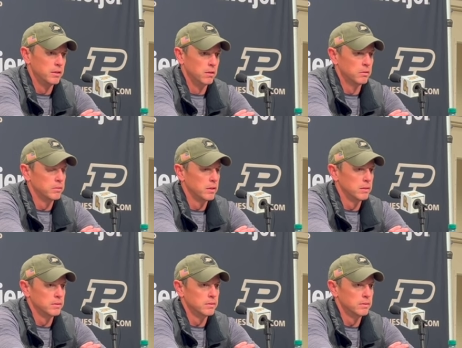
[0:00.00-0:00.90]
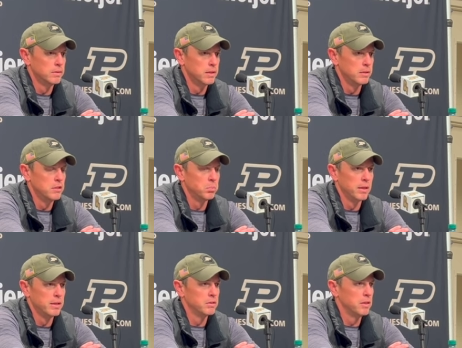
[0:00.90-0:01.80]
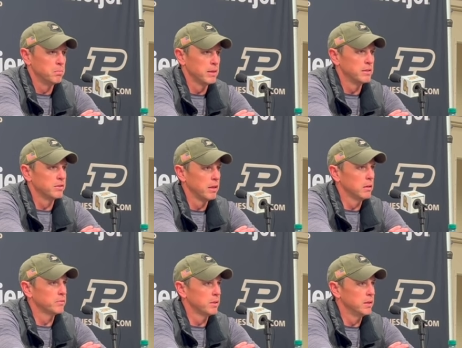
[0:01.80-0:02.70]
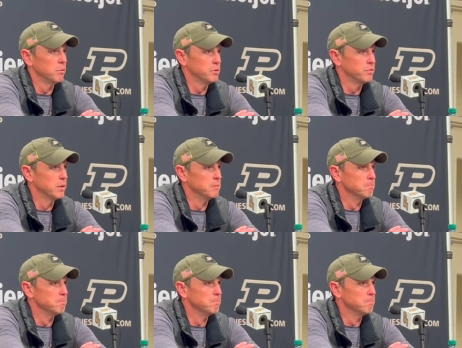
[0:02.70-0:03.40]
you know, he's playing his tail off right now, which is fun.